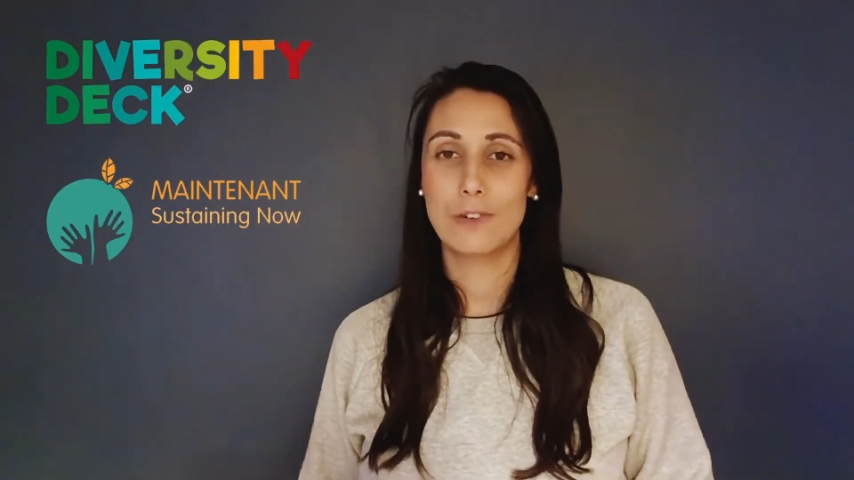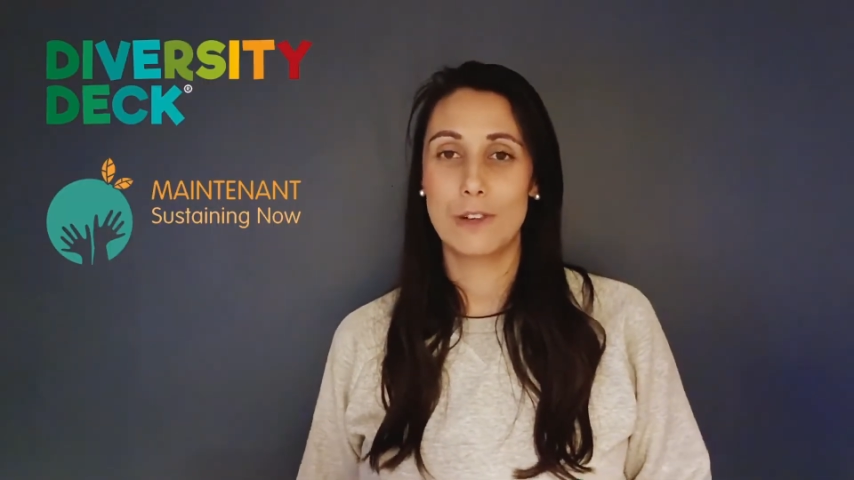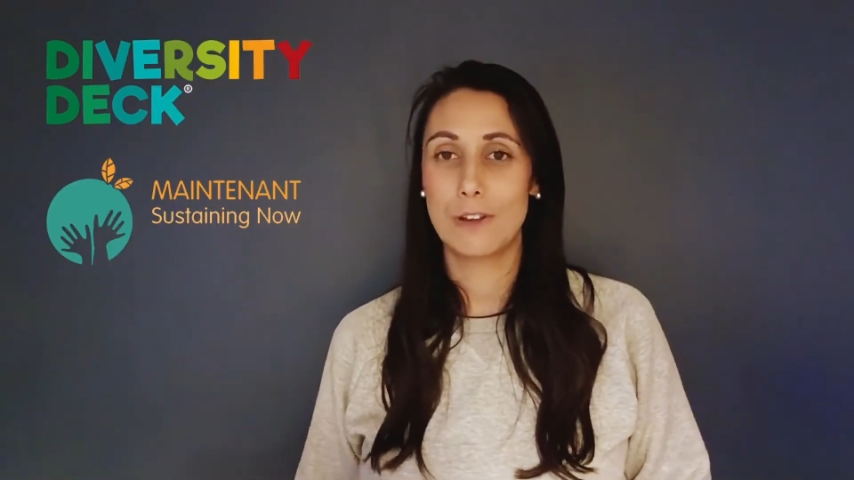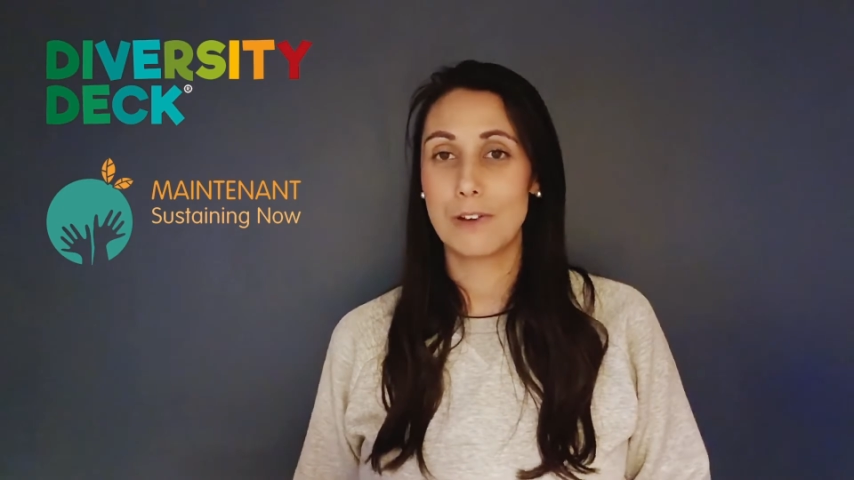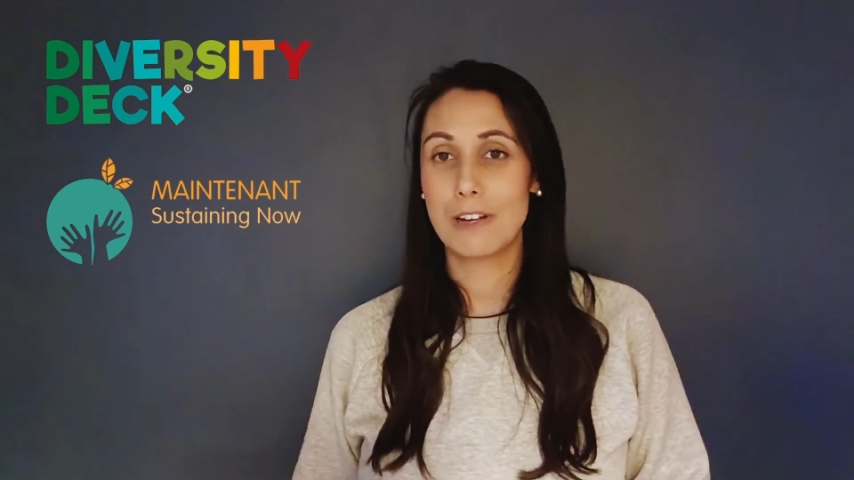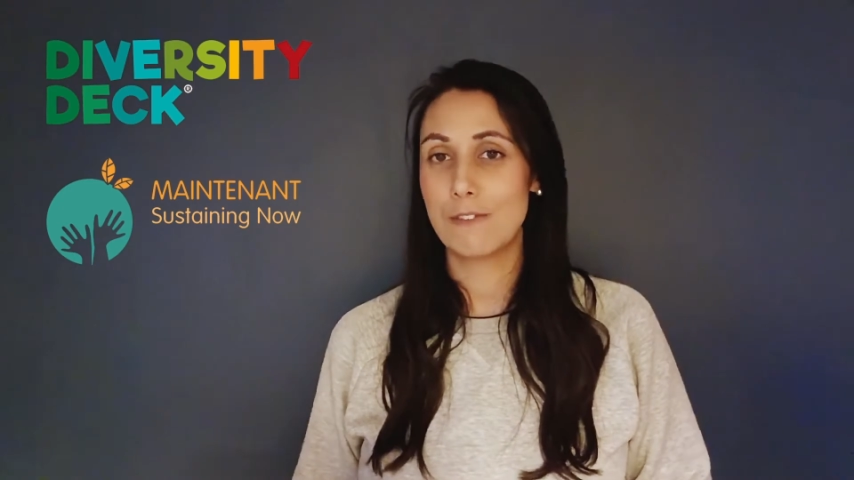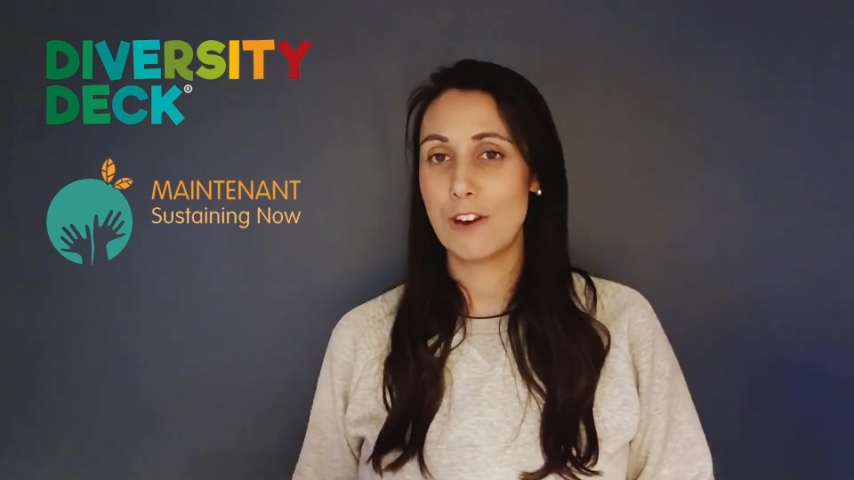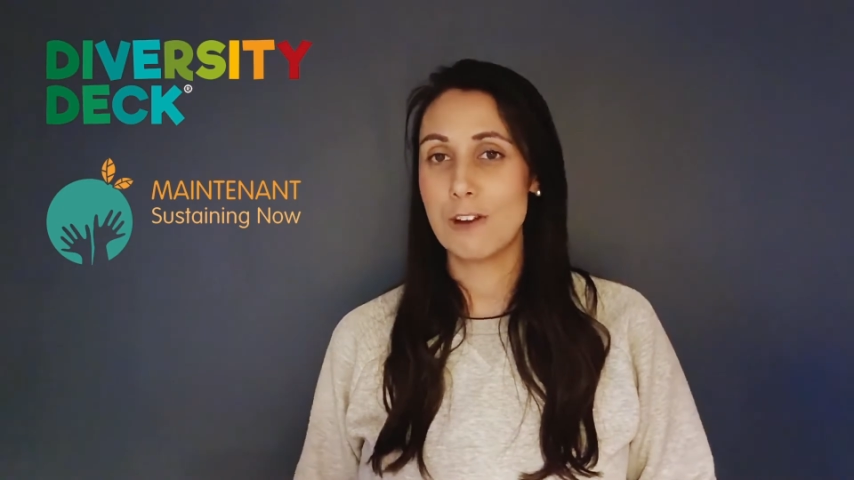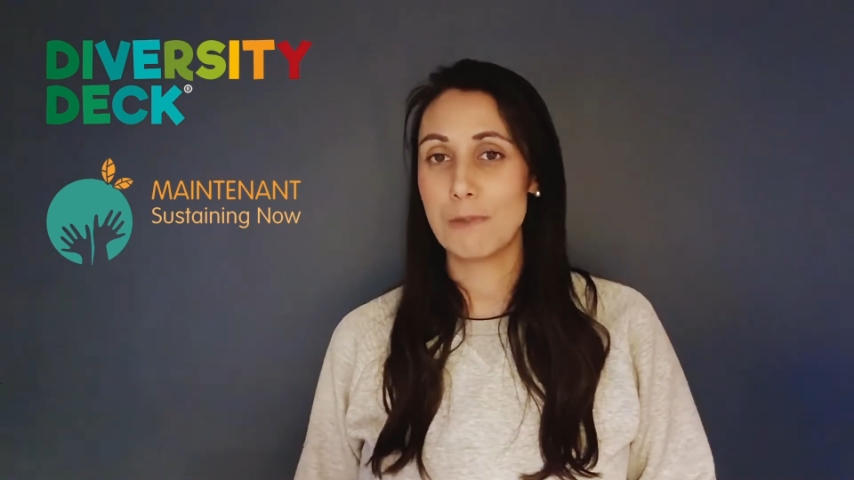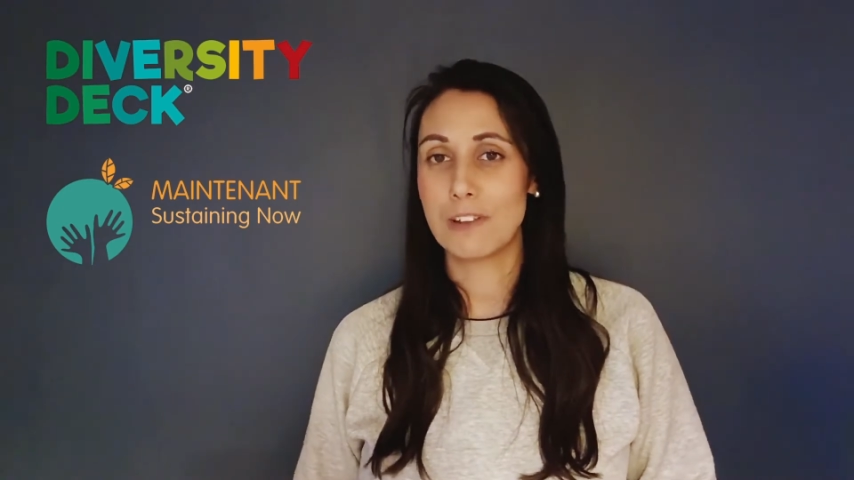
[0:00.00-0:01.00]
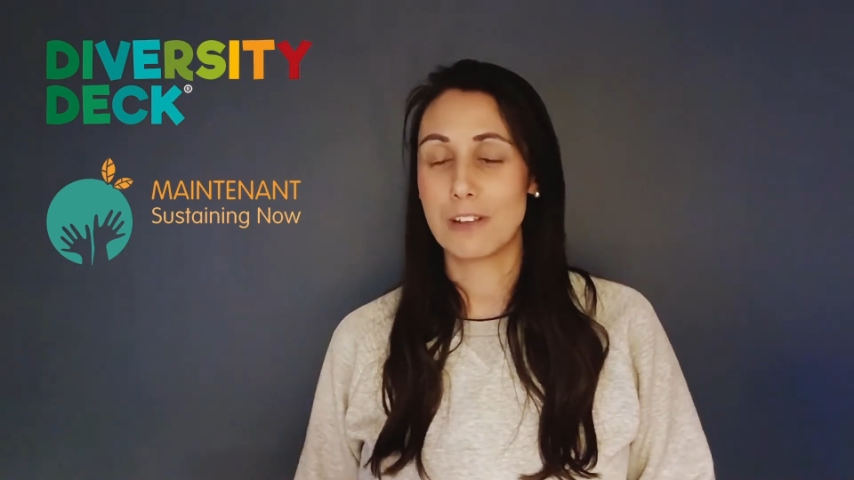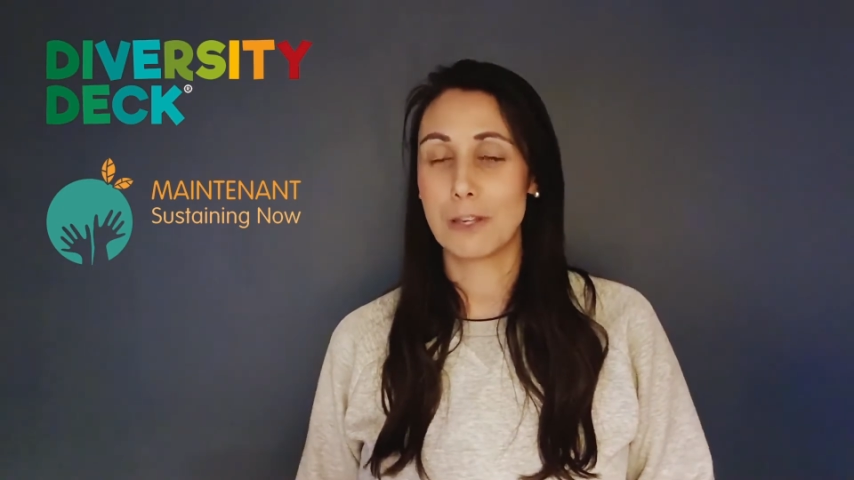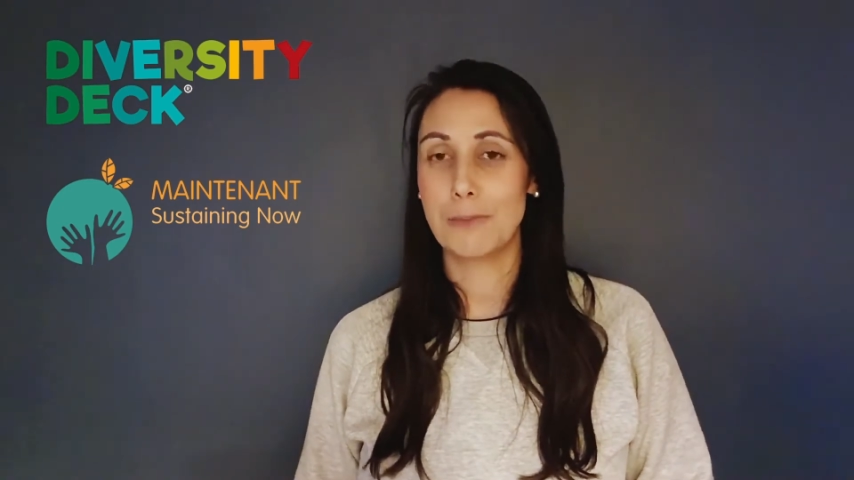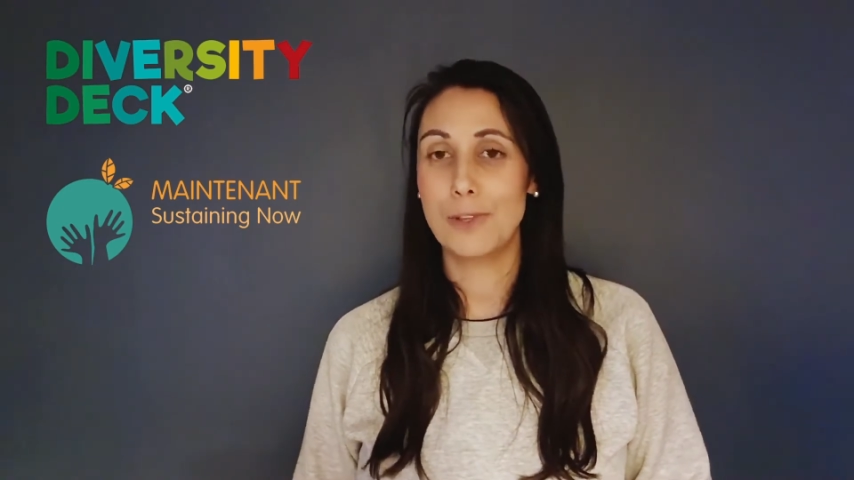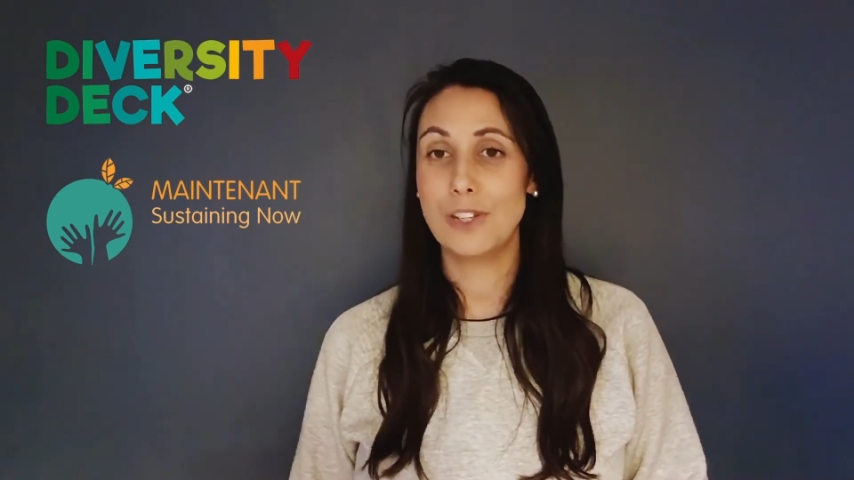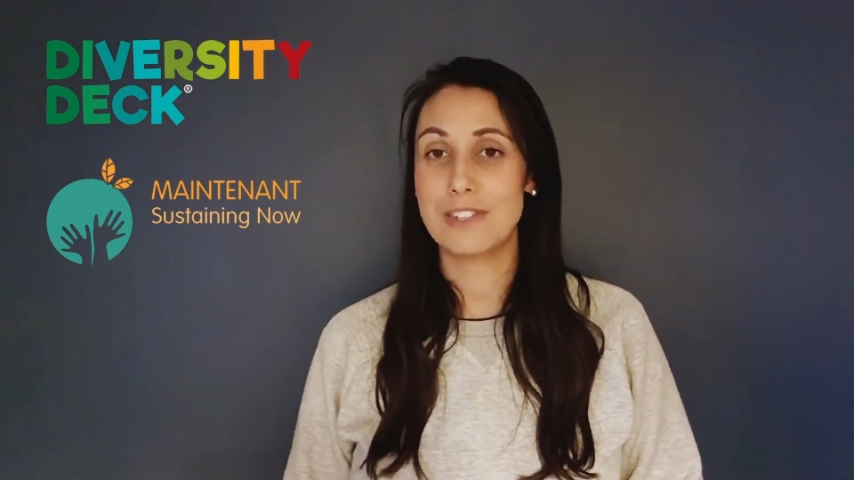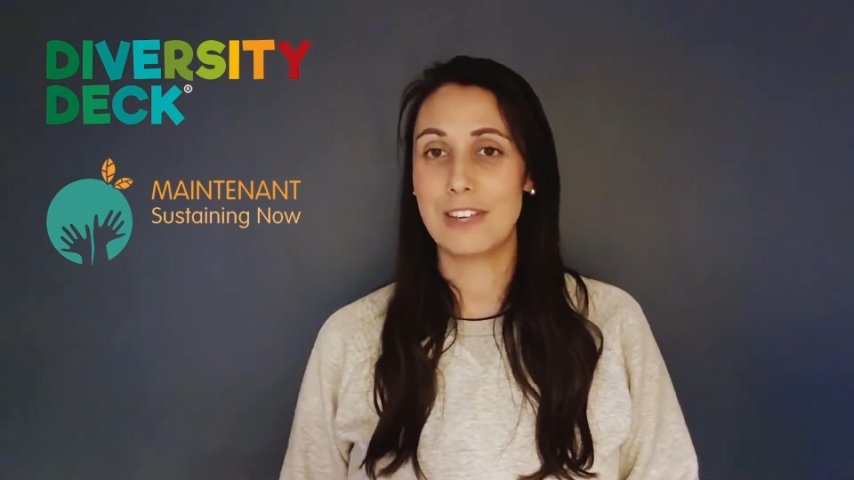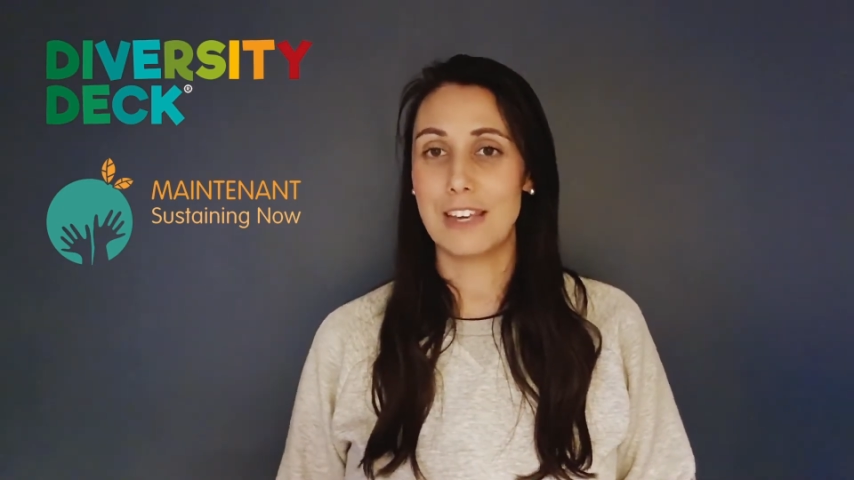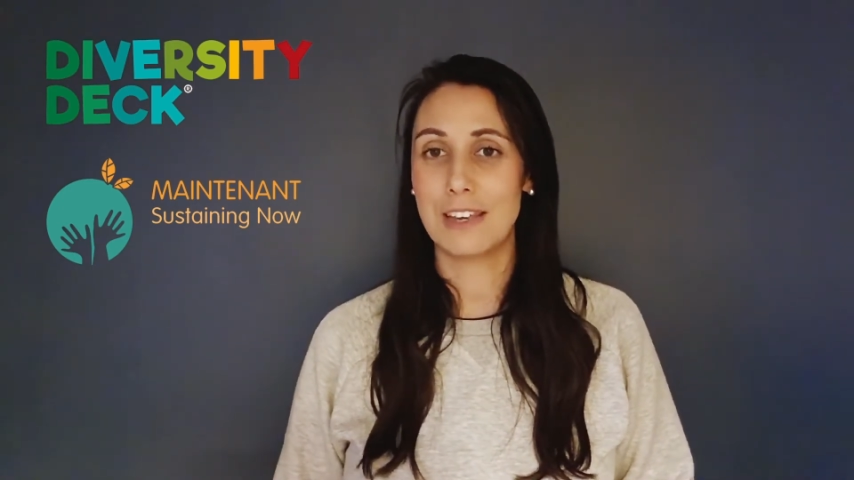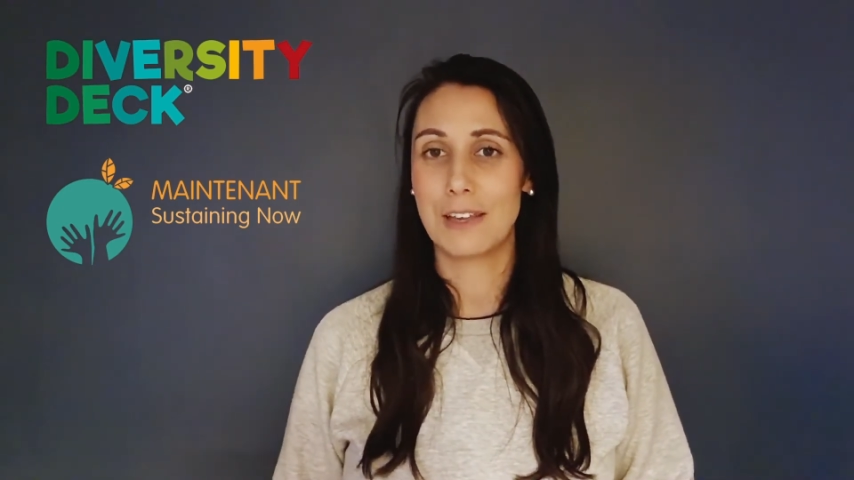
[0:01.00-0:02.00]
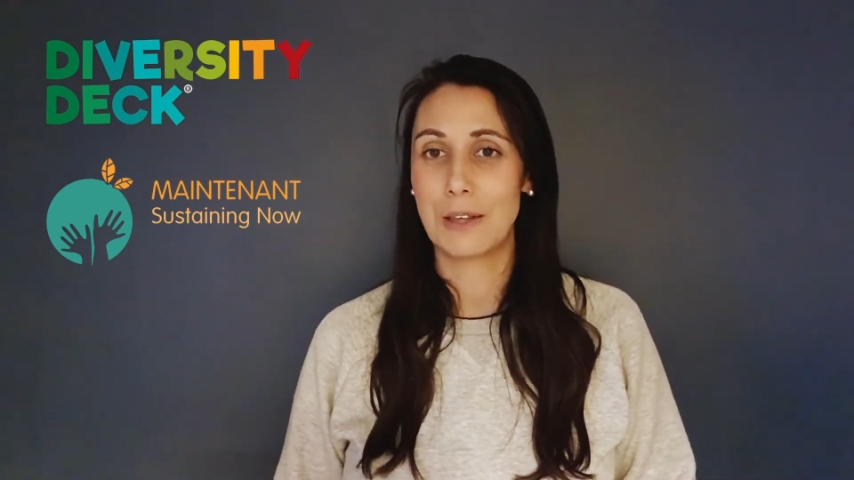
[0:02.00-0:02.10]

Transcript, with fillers: local environment and community,